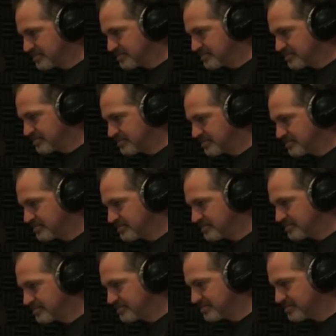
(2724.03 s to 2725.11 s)

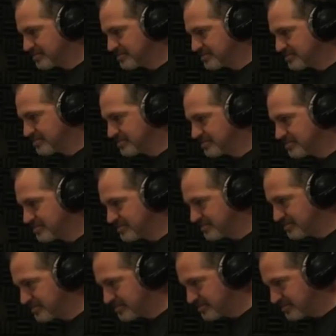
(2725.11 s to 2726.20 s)

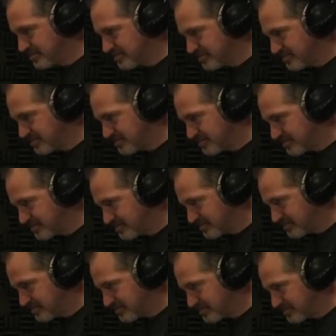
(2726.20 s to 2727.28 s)

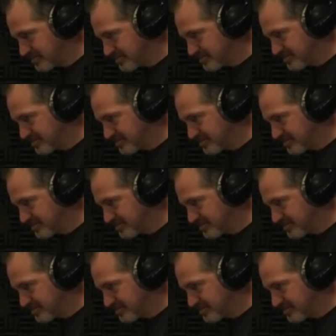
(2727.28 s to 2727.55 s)
(not speaking)